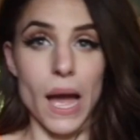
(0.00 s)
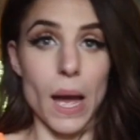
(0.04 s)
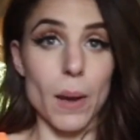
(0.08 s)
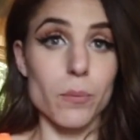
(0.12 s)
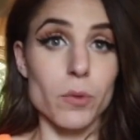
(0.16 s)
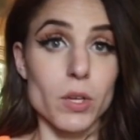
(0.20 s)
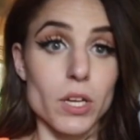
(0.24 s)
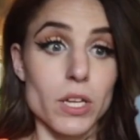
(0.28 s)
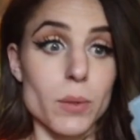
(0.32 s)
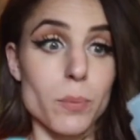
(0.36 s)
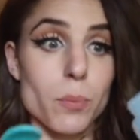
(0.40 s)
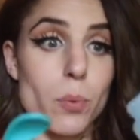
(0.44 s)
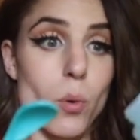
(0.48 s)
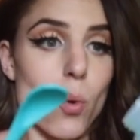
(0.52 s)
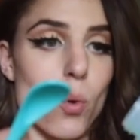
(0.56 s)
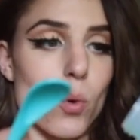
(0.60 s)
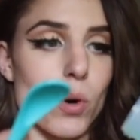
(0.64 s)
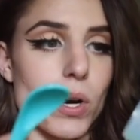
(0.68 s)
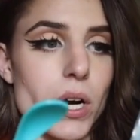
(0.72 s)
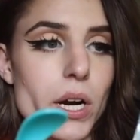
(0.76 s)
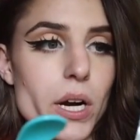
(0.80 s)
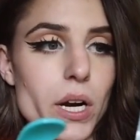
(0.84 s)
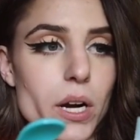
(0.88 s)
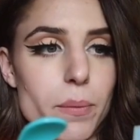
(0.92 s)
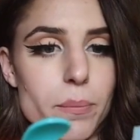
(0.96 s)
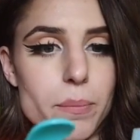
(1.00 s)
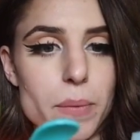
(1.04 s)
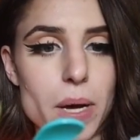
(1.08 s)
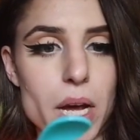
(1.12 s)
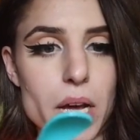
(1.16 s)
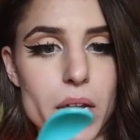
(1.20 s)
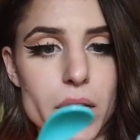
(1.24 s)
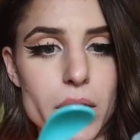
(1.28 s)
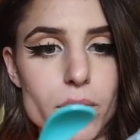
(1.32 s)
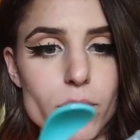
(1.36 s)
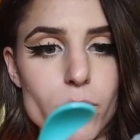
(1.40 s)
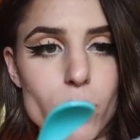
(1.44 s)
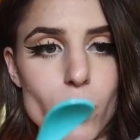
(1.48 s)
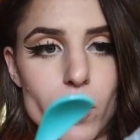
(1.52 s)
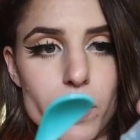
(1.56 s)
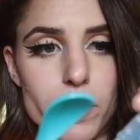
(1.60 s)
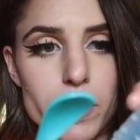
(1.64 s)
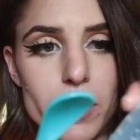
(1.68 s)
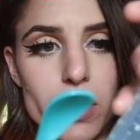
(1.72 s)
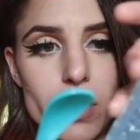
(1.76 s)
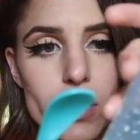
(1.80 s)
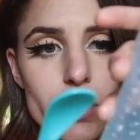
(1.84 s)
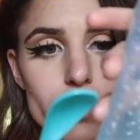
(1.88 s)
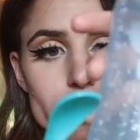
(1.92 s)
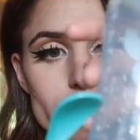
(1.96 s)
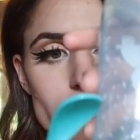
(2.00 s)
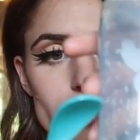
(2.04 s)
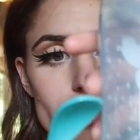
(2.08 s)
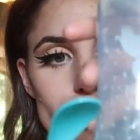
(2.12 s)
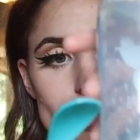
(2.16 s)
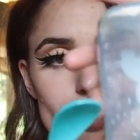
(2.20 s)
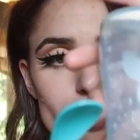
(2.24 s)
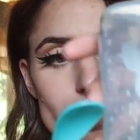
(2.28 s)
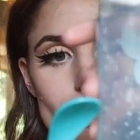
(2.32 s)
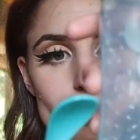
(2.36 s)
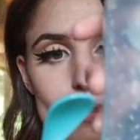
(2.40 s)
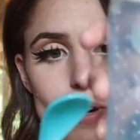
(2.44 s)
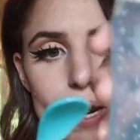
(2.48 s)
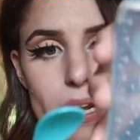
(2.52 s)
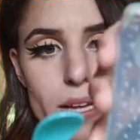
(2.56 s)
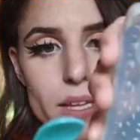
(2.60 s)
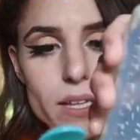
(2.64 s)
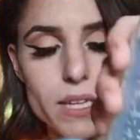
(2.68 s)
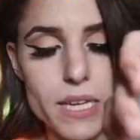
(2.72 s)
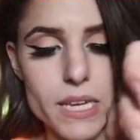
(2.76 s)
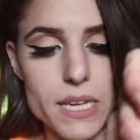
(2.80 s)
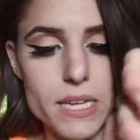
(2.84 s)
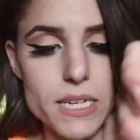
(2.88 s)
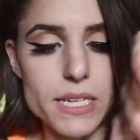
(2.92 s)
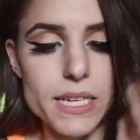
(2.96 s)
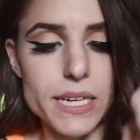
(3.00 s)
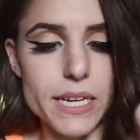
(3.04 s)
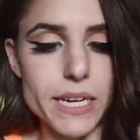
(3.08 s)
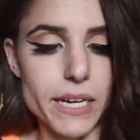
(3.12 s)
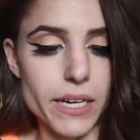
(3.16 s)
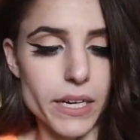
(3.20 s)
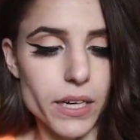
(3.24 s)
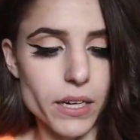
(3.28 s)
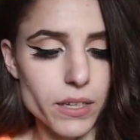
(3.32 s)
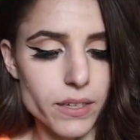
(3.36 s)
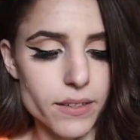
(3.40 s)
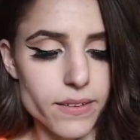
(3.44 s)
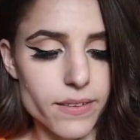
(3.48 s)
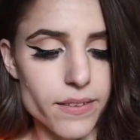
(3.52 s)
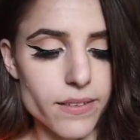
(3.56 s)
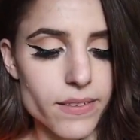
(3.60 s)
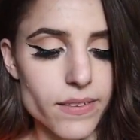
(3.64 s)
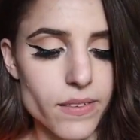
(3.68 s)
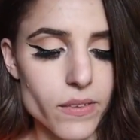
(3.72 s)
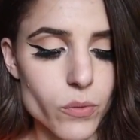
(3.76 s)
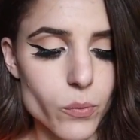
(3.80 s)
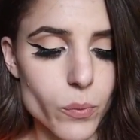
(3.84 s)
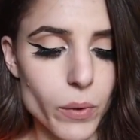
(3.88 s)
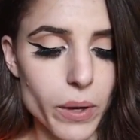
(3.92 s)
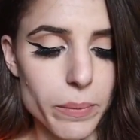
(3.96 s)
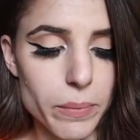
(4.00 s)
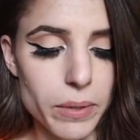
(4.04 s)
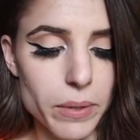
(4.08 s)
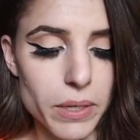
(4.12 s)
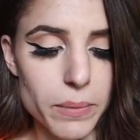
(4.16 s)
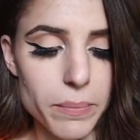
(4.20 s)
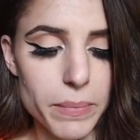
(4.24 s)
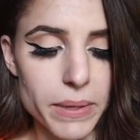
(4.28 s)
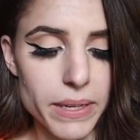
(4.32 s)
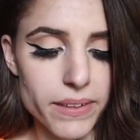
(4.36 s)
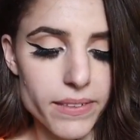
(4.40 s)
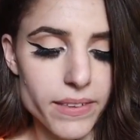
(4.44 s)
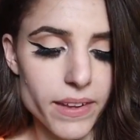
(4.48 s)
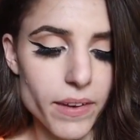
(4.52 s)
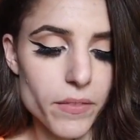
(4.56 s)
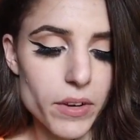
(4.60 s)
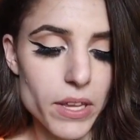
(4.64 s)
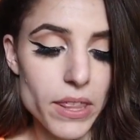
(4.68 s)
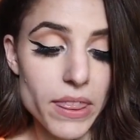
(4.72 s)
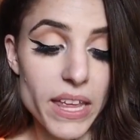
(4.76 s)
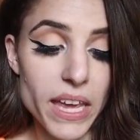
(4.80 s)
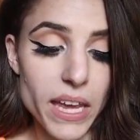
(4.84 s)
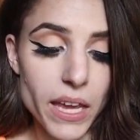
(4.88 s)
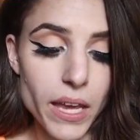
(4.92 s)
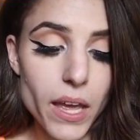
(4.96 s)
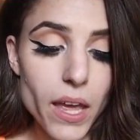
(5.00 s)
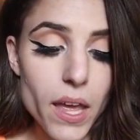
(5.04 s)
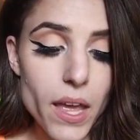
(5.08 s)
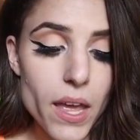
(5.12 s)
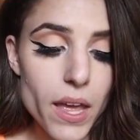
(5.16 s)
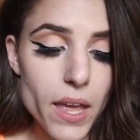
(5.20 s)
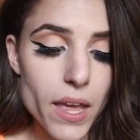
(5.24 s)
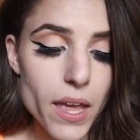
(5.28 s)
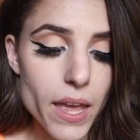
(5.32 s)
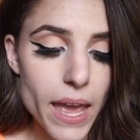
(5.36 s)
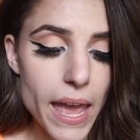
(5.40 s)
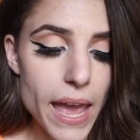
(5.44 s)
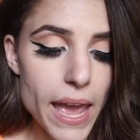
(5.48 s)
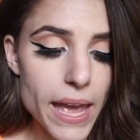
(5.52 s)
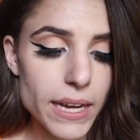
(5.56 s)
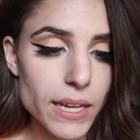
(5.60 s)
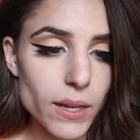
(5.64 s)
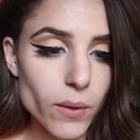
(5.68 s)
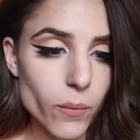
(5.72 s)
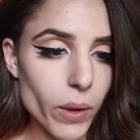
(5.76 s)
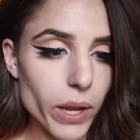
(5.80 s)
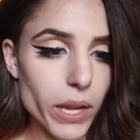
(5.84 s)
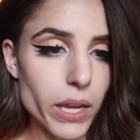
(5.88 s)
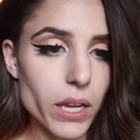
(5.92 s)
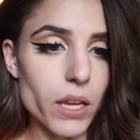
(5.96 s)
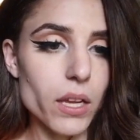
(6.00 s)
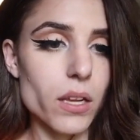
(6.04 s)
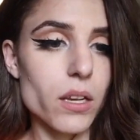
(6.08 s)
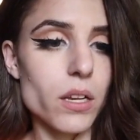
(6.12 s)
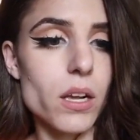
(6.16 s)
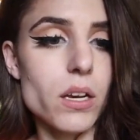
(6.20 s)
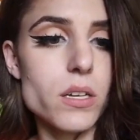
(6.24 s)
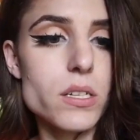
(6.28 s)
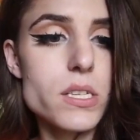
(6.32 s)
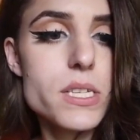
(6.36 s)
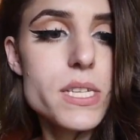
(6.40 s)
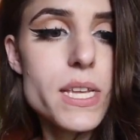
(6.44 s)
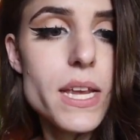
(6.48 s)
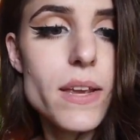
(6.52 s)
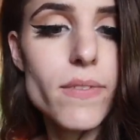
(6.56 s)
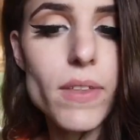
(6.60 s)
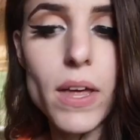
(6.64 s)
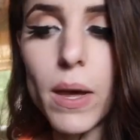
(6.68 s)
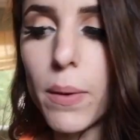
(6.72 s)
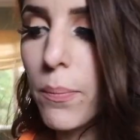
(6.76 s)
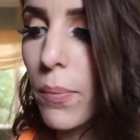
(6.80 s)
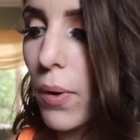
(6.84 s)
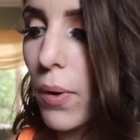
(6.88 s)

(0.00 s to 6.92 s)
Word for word: I'm gonna pour my formula directly in here because this is where I'm gonna mix everything anyway, and I'll save that